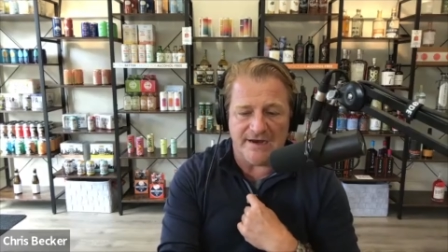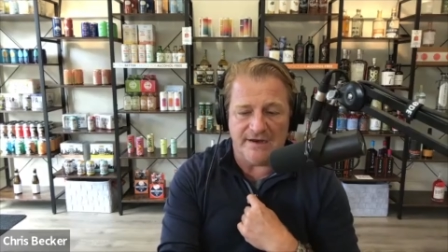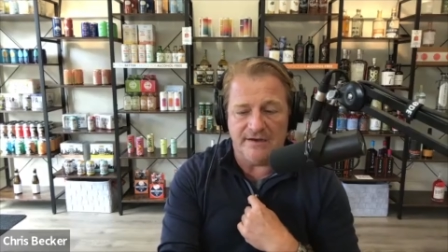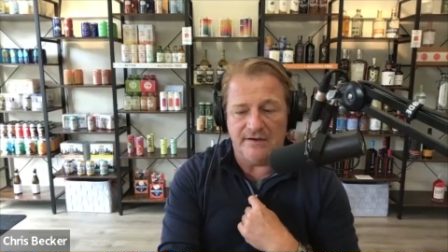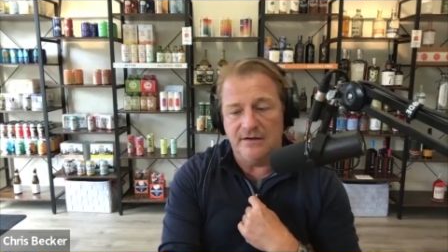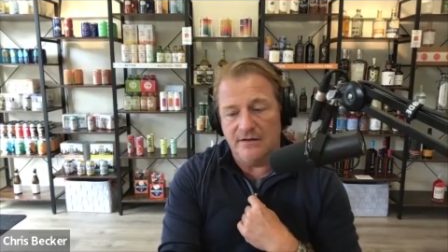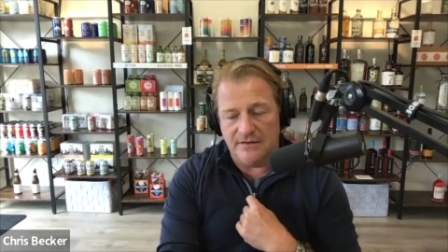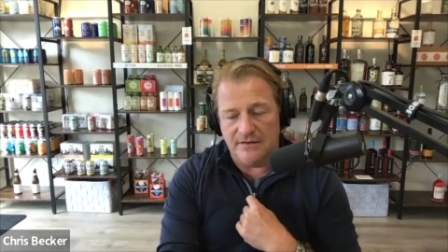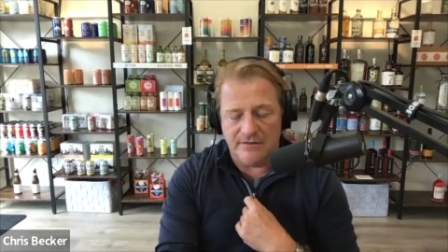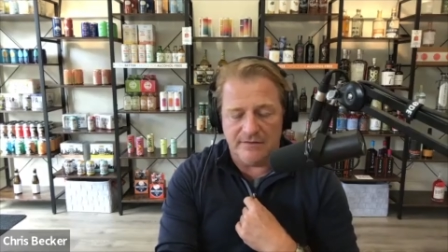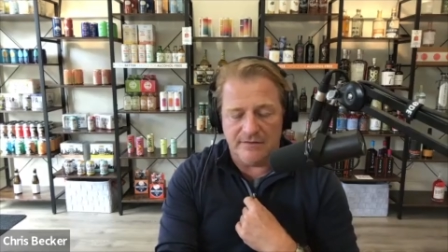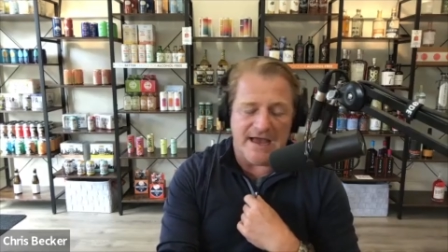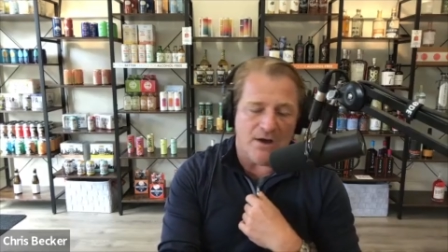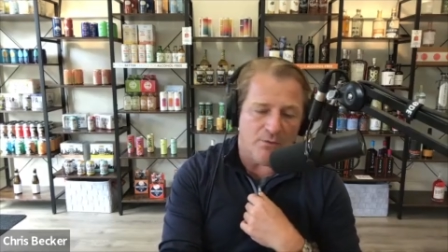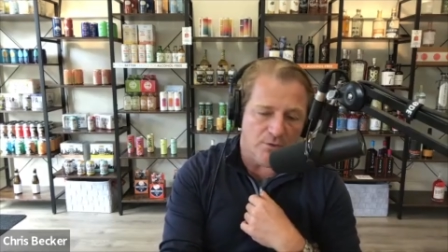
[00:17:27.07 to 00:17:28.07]
And
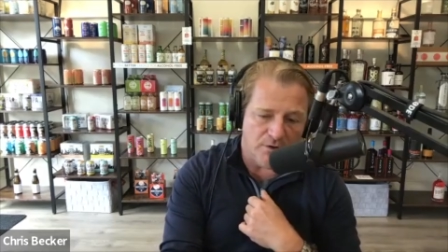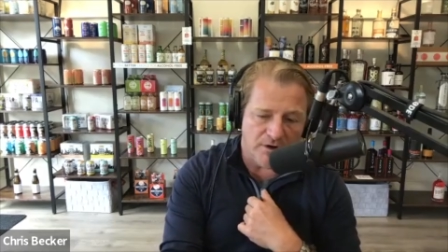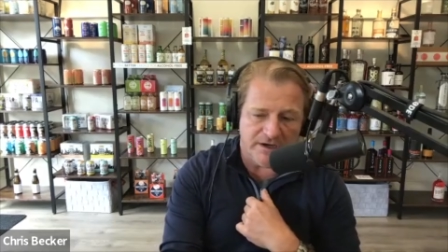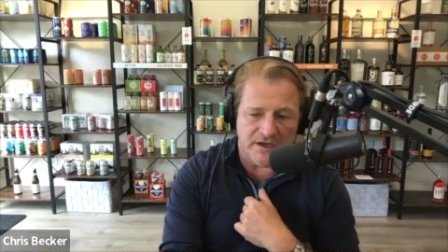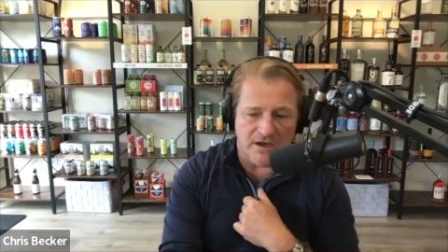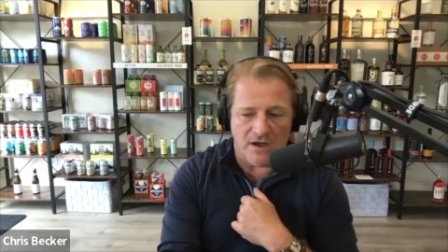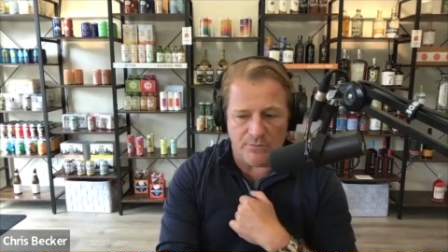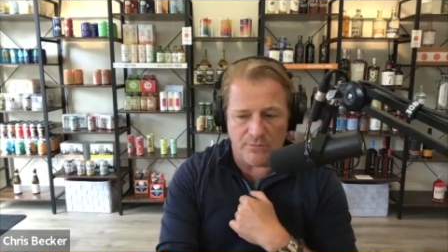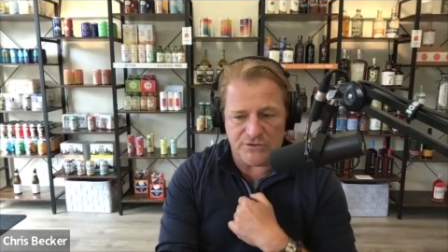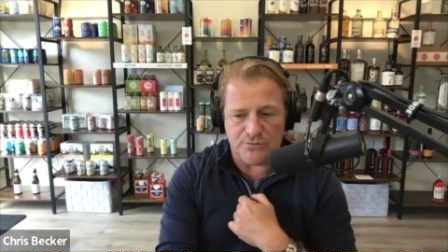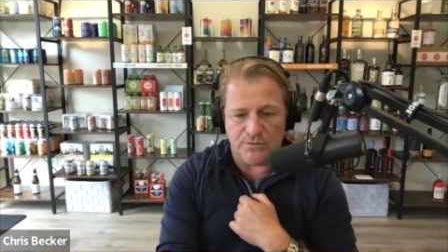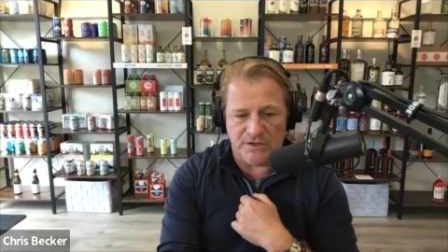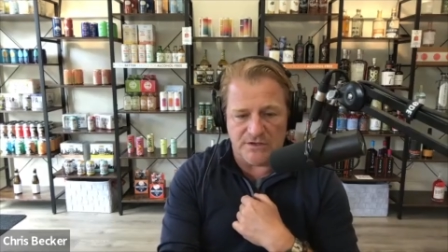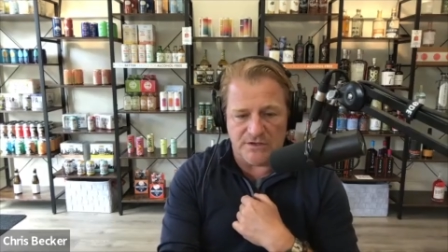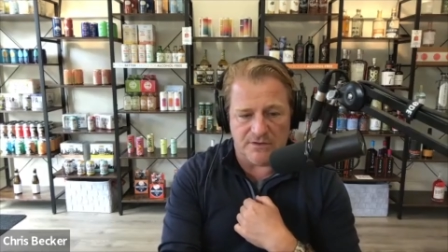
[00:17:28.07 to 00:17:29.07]
now we're working on which
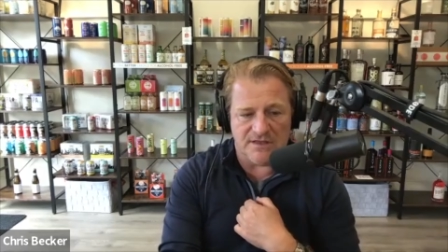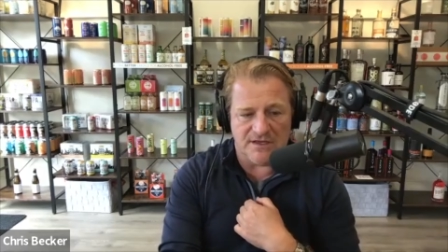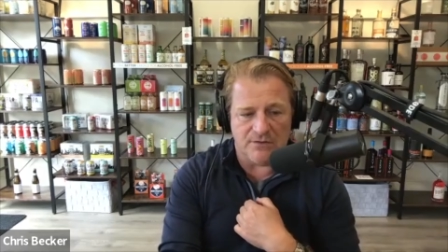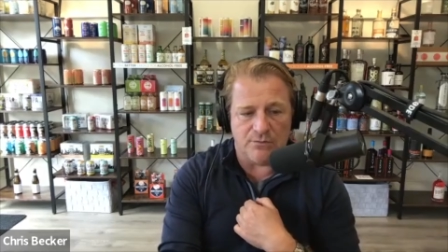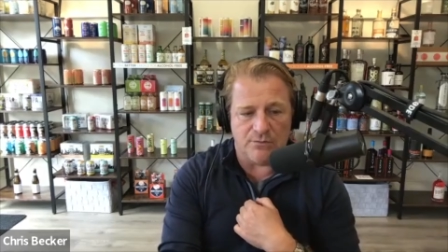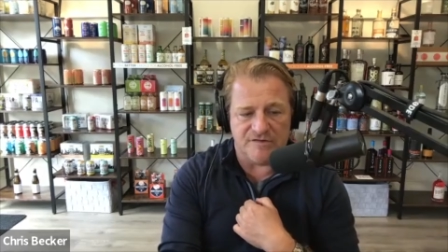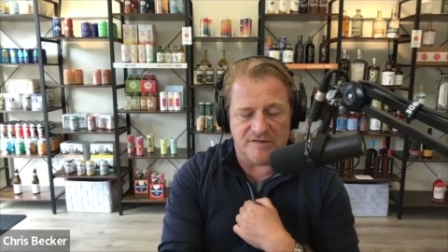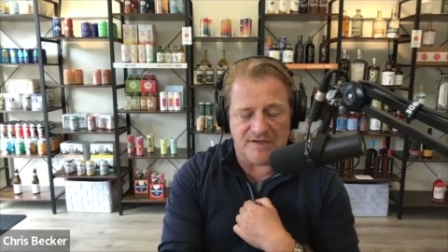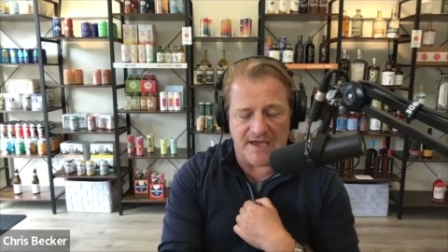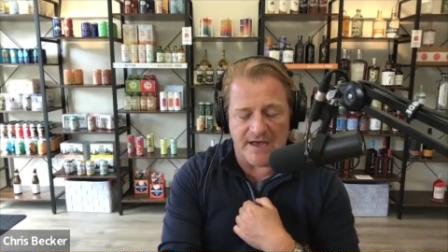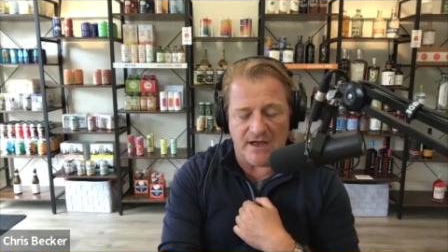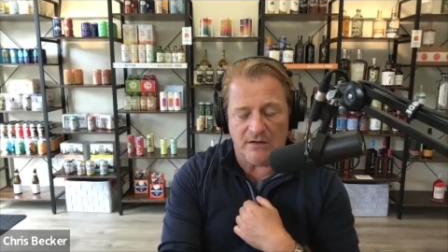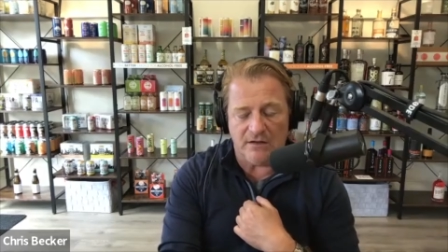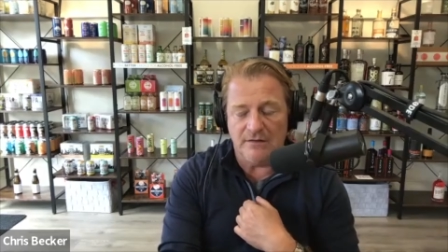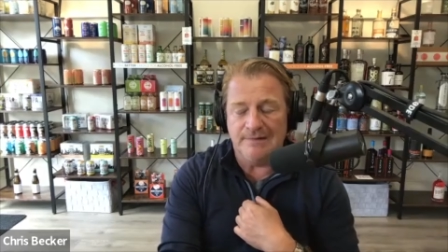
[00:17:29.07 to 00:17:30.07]
ones we think will
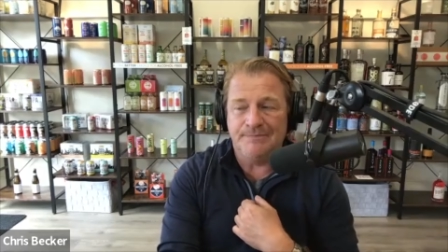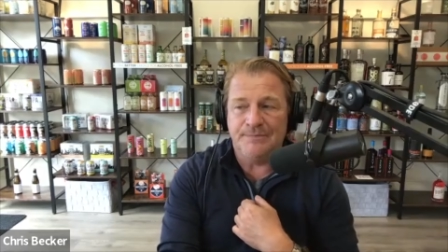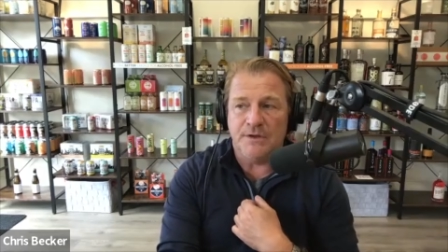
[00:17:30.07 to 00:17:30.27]
scale